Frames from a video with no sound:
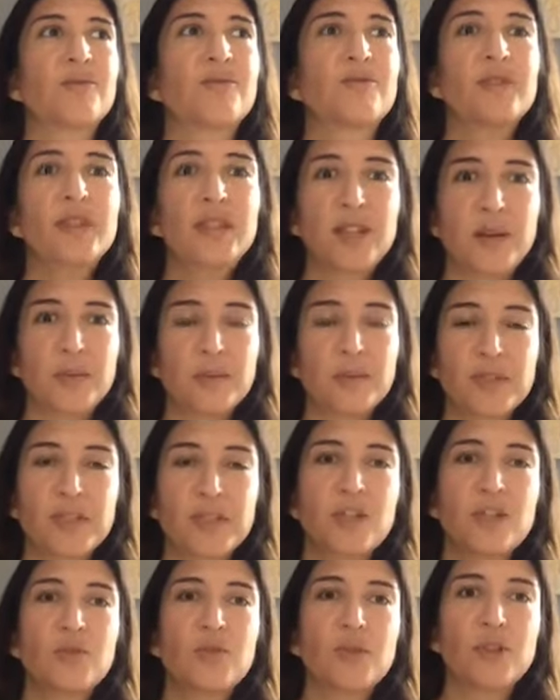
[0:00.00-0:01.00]
freedom,
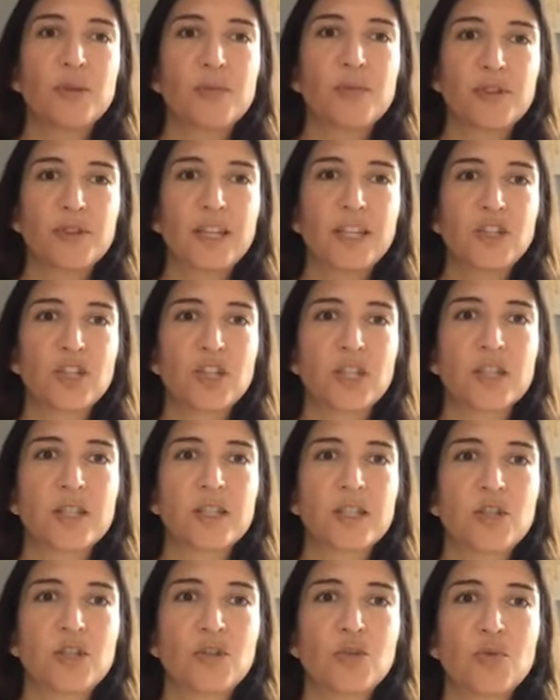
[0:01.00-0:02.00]
to liberation,
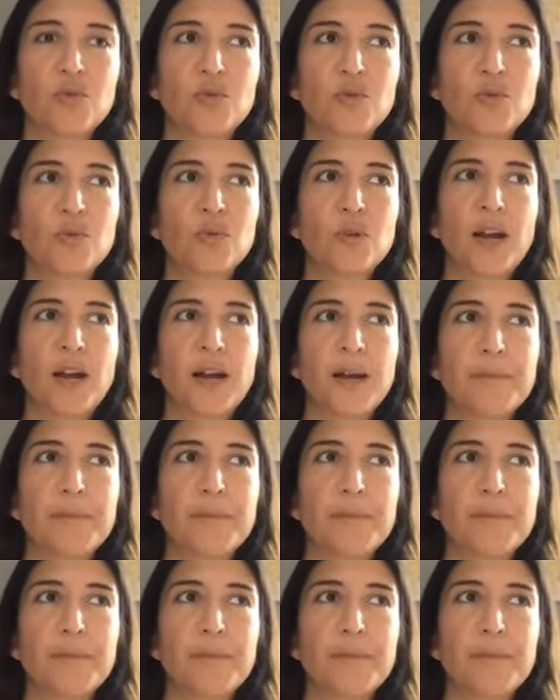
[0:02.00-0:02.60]
to